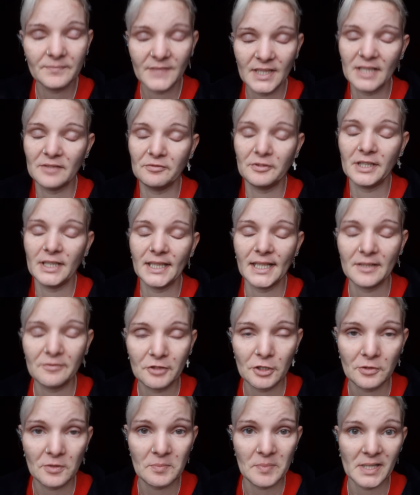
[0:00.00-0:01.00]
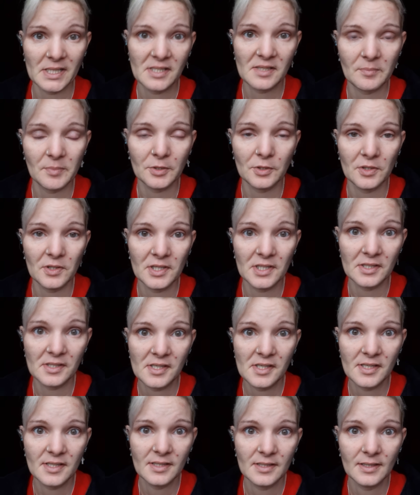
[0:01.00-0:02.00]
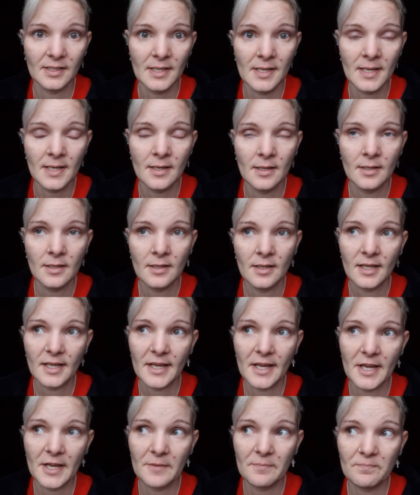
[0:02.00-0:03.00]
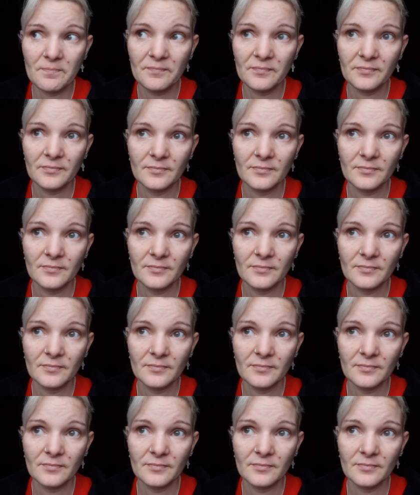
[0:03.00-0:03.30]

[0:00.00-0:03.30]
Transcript: I really have got the best supporters. Right,